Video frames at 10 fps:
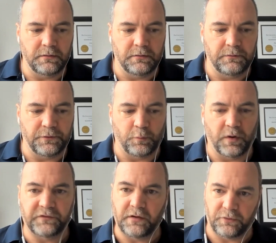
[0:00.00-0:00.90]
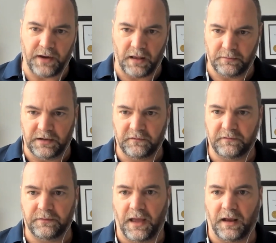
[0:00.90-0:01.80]
there was another element
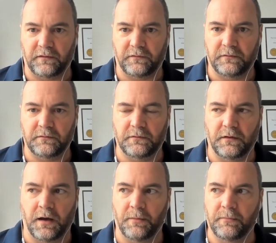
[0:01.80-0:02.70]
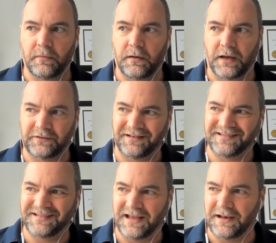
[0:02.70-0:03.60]
that, as I'd
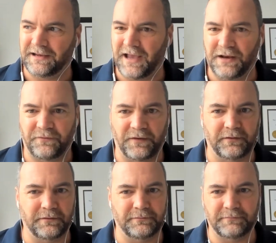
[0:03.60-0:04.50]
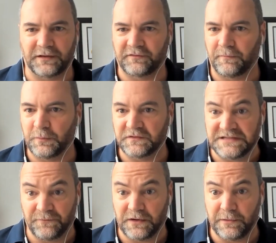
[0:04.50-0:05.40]
said, I kind of felt like something was
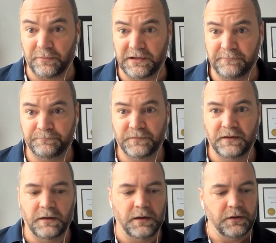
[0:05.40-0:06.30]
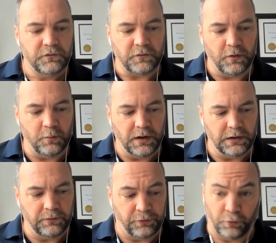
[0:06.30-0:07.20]
different about me. So,
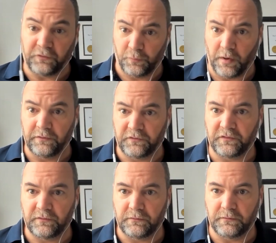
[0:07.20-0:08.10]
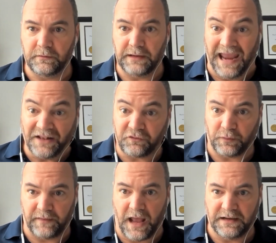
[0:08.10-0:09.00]
well, there's the ones
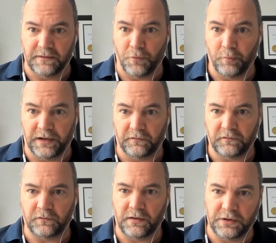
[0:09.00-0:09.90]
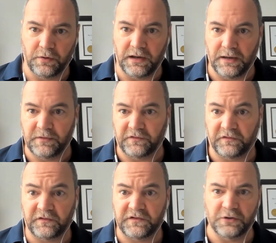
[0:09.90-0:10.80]
answering that in the moment. So here I am as
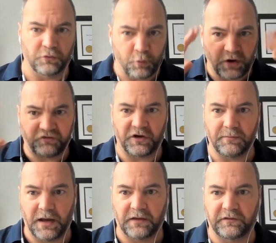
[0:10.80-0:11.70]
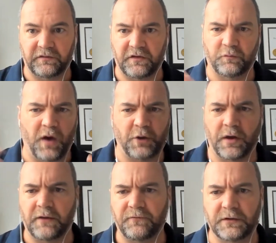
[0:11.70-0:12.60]
a 16-year-old questioning my existence. Why do
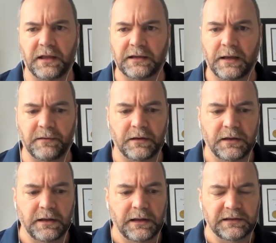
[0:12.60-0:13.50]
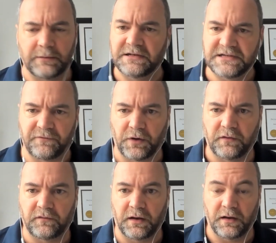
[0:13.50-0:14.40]
I feel like I'm a little bit
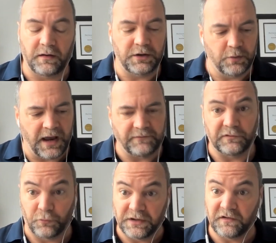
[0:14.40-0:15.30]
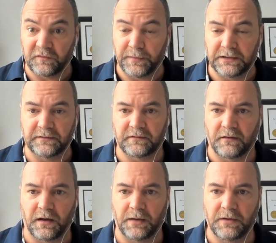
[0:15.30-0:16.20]
different? And I had a learning disability at the
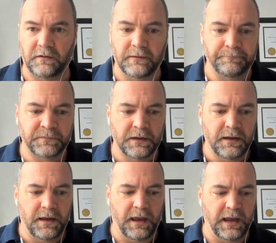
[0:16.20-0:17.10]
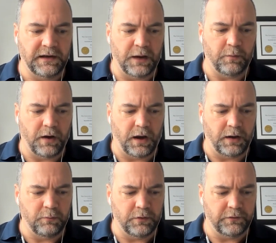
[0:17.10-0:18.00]
time, and
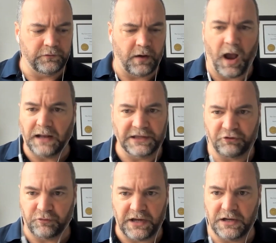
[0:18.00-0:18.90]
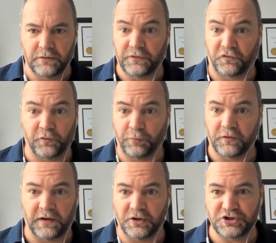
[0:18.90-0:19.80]
I was highly creative, super
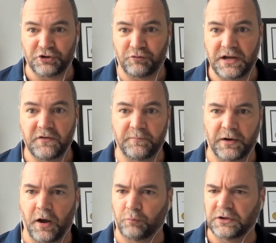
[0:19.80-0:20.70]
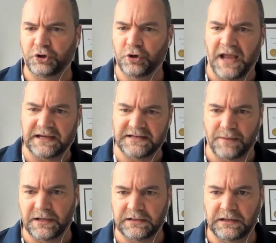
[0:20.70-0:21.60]
intelligent, creative, but not really good
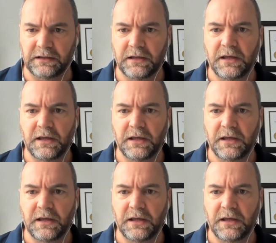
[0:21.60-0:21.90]
academically.